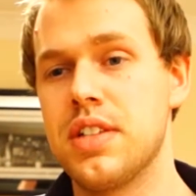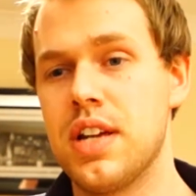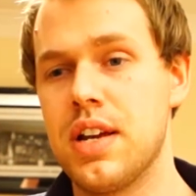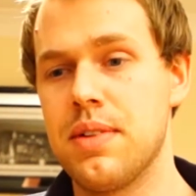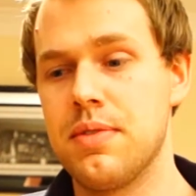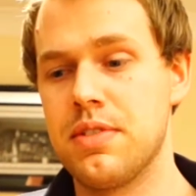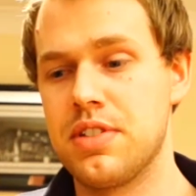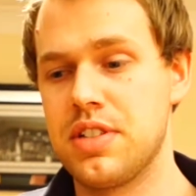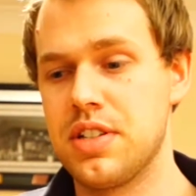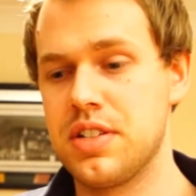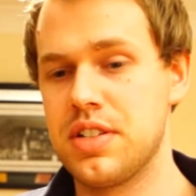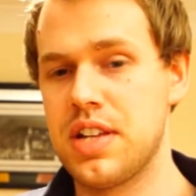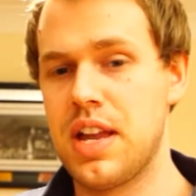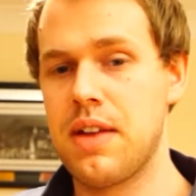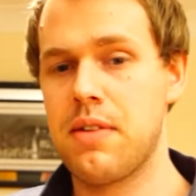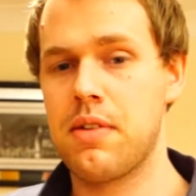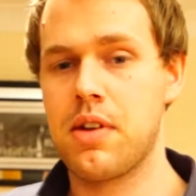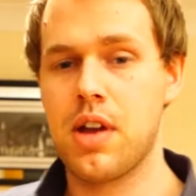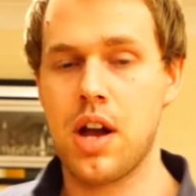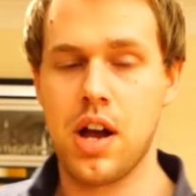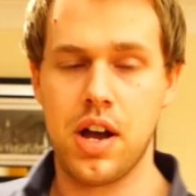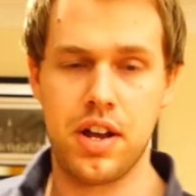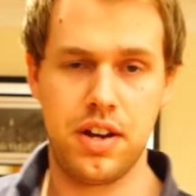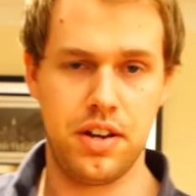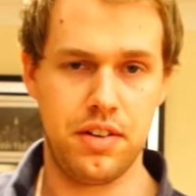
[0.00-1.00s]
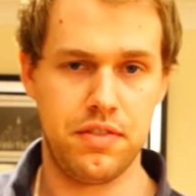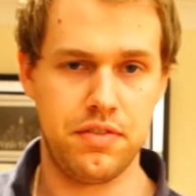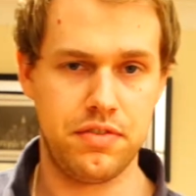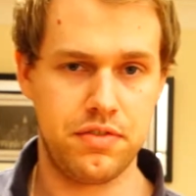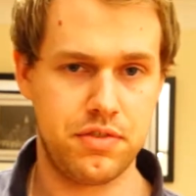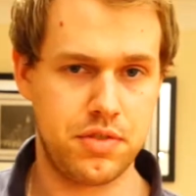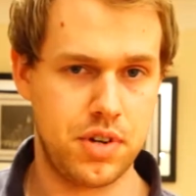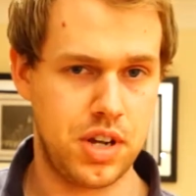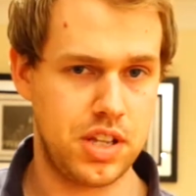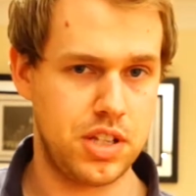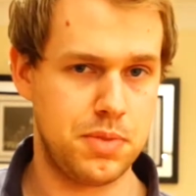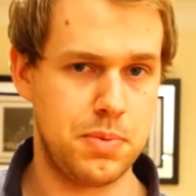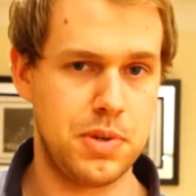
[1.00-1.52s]
It's the same kind of
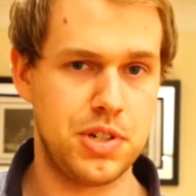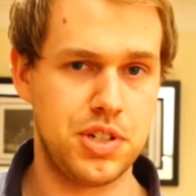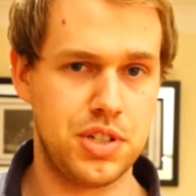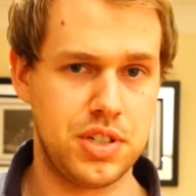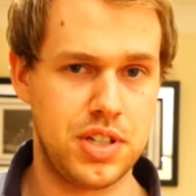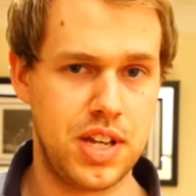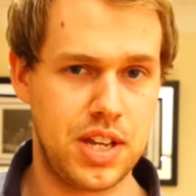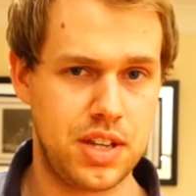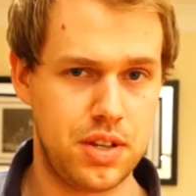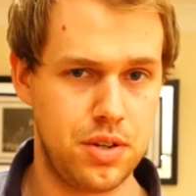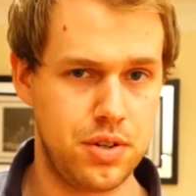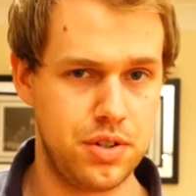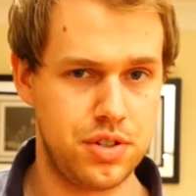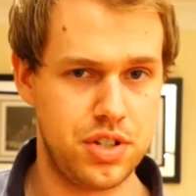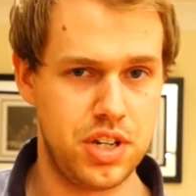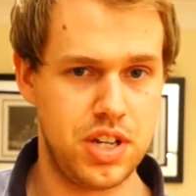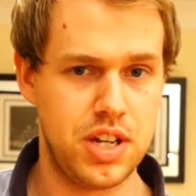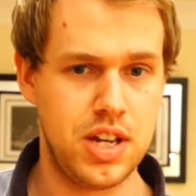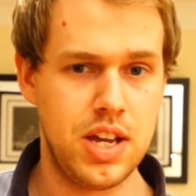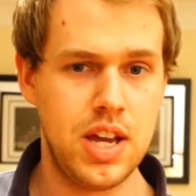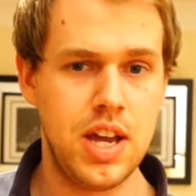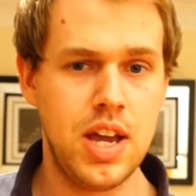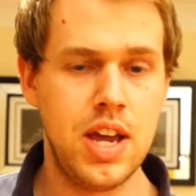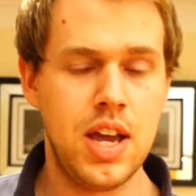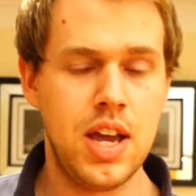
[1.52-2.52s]
transmission technology.